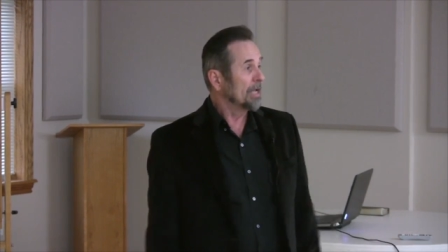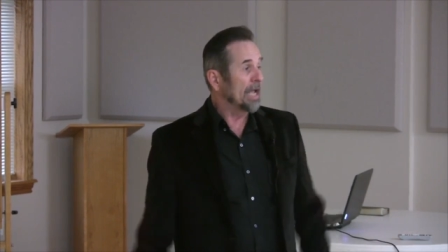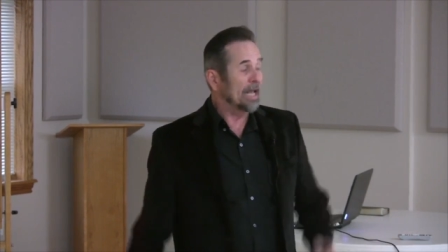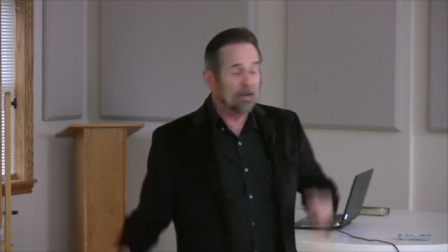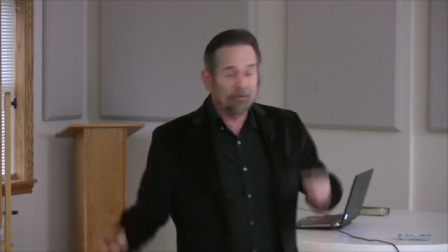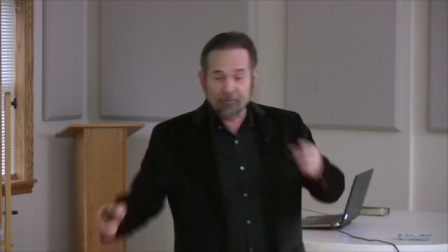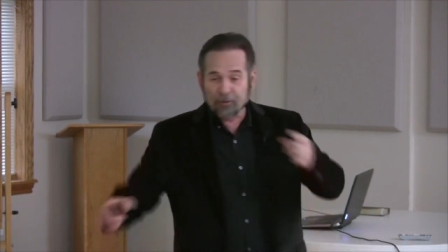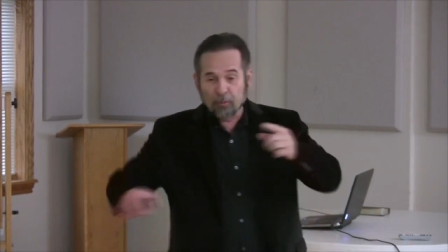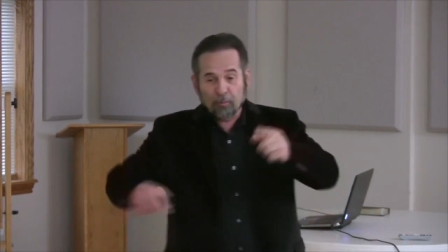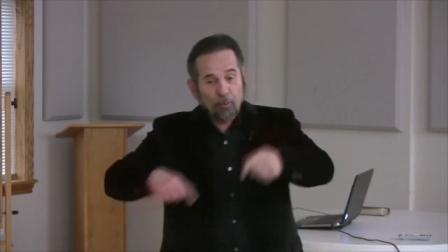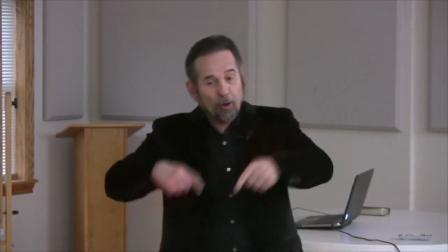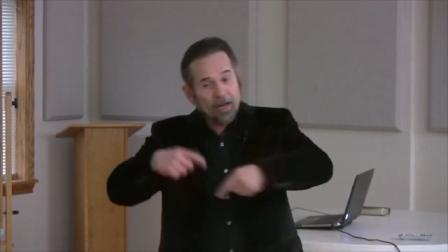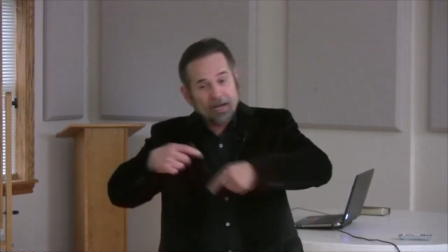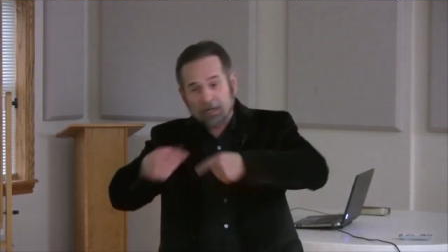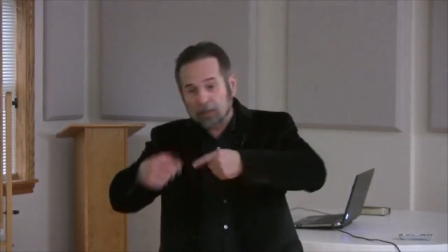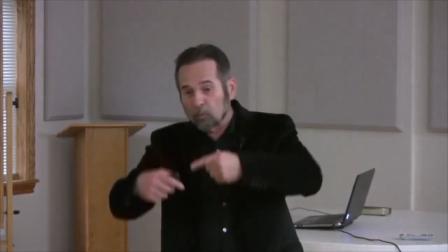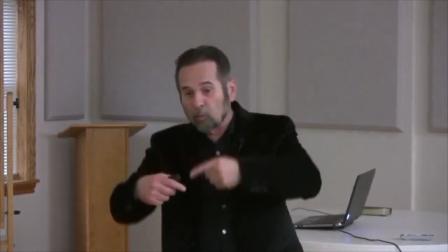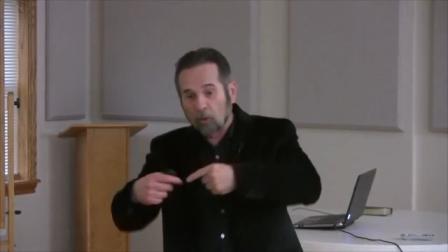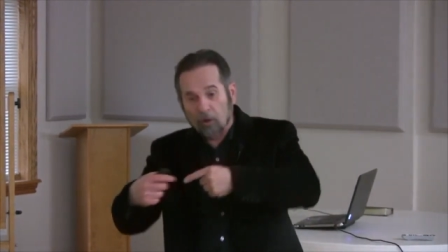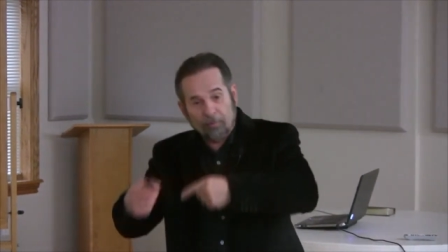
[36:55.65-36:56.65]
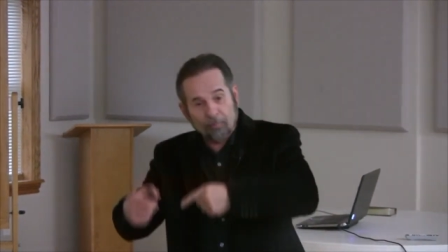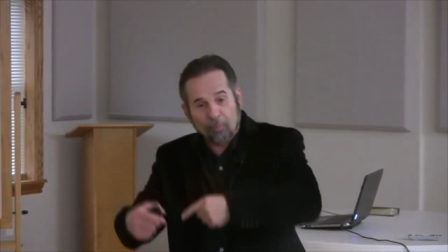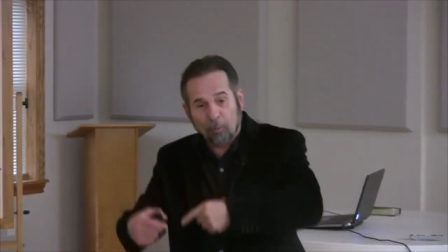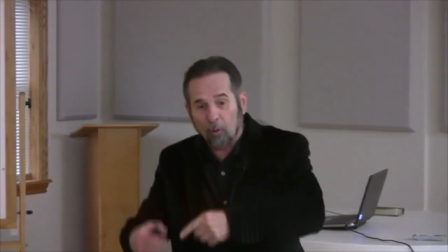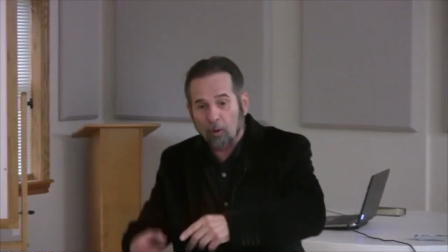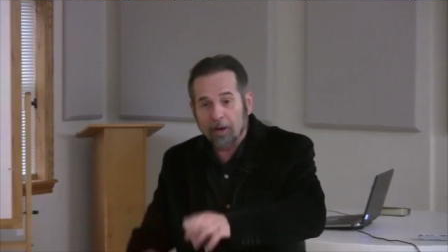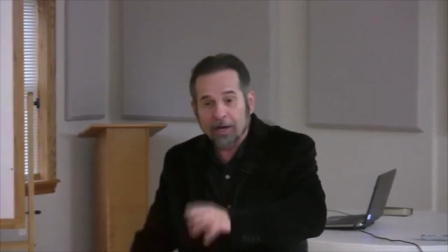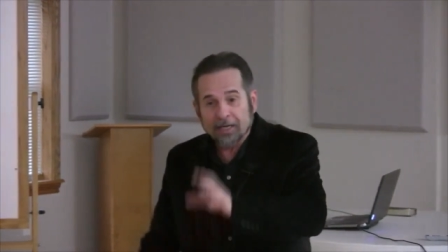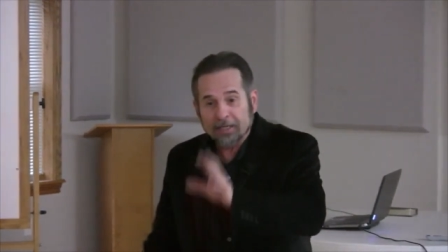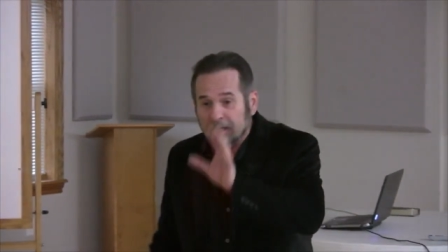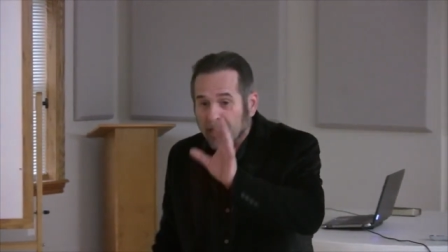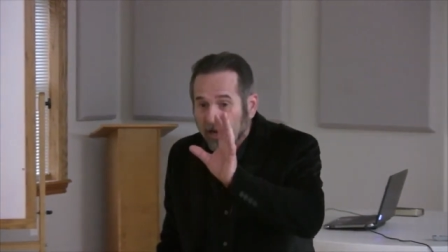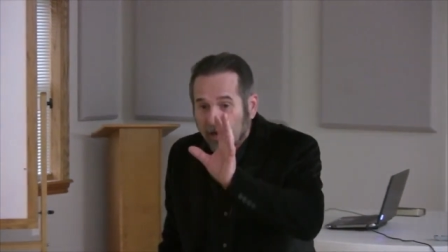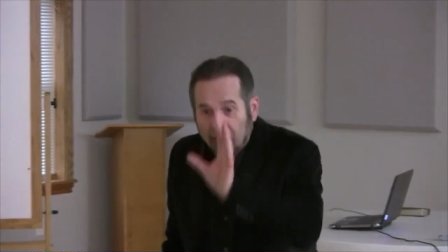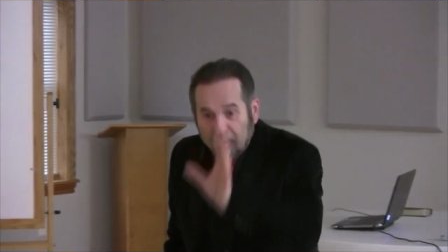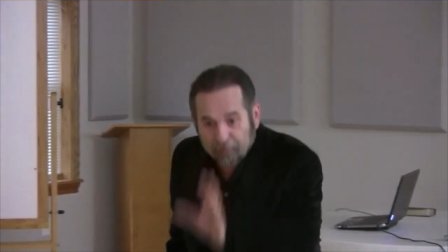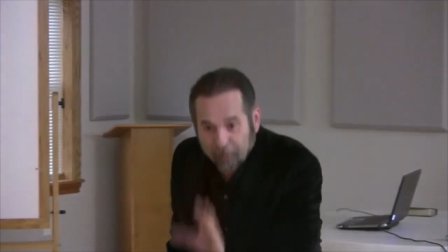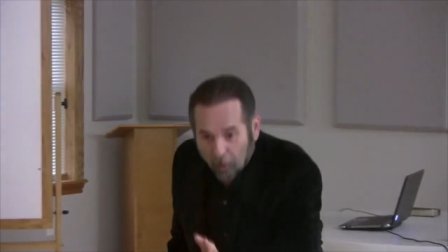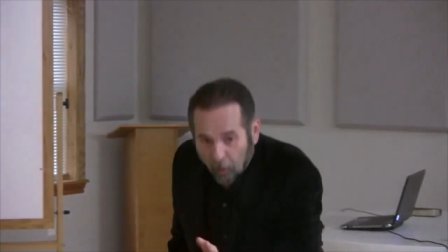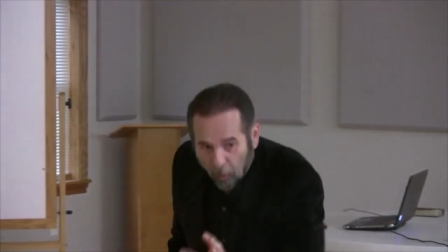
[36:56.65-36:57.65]
And if you break in one point
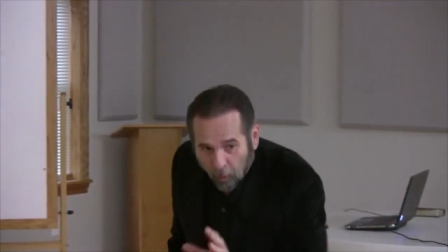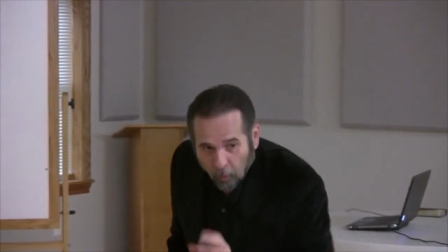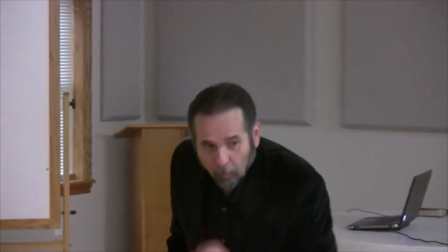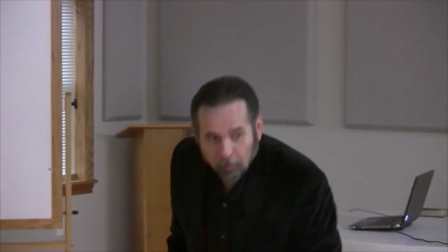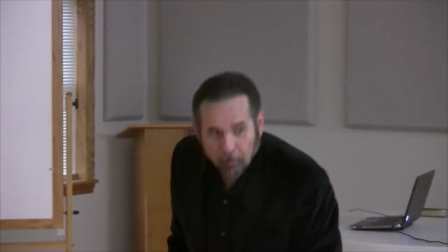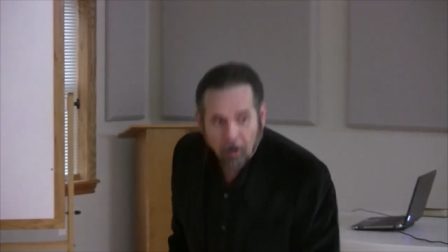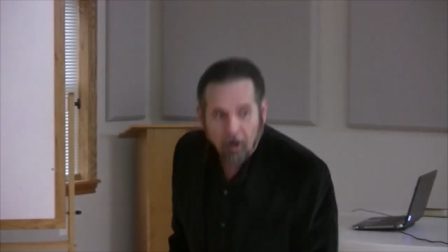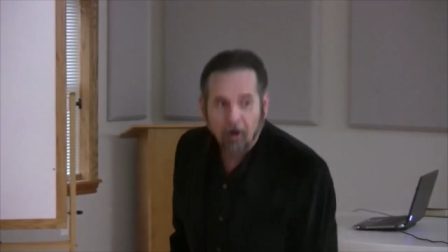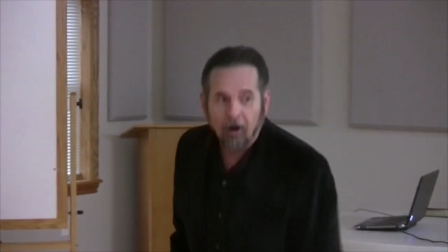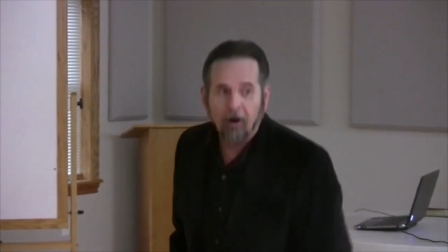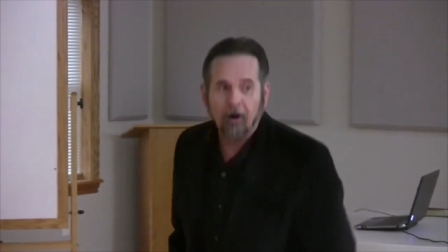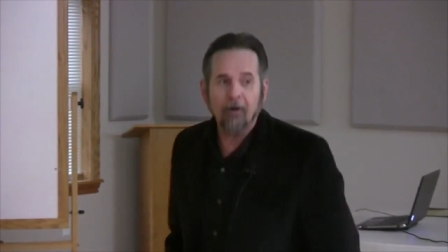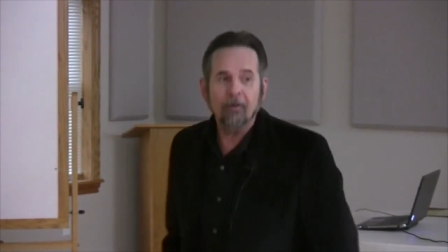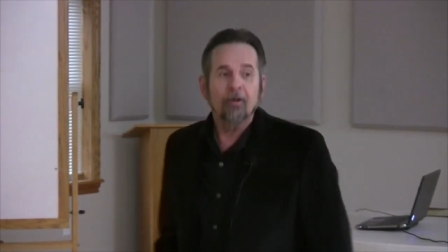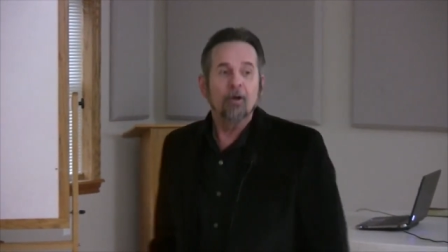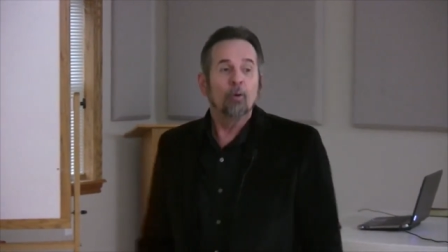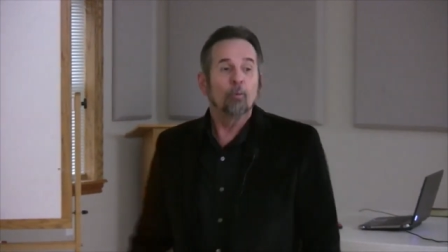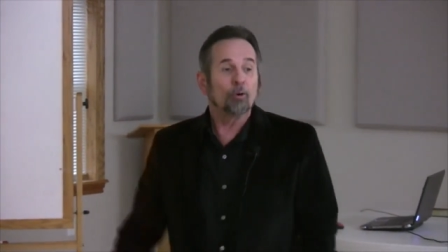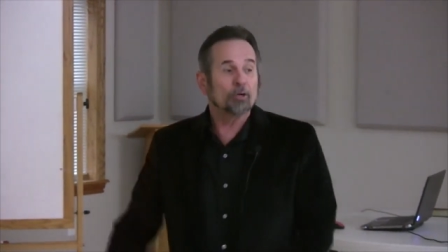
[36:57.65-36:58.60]
of the whole law,